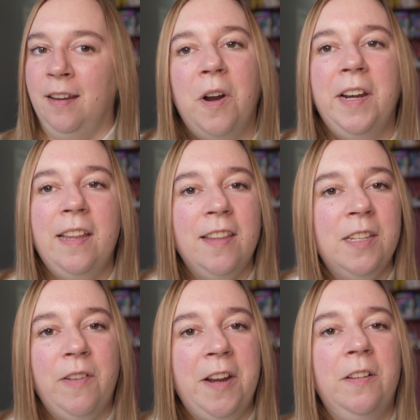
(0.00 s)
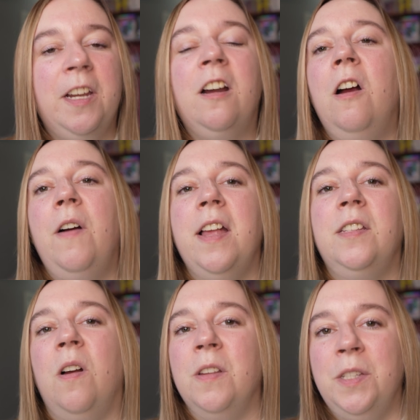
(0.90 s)
Running this Vital Hero
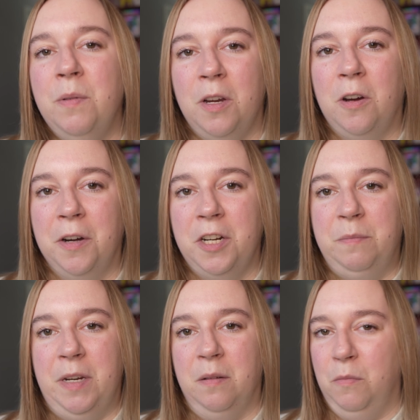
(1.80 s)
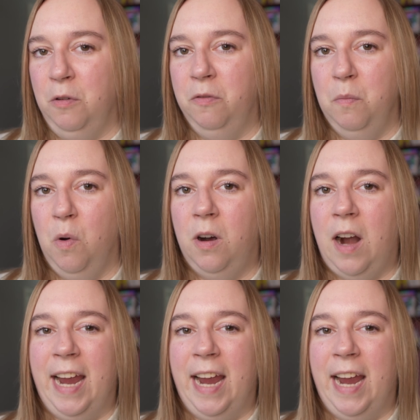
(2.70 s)
has also encouraged me to move more.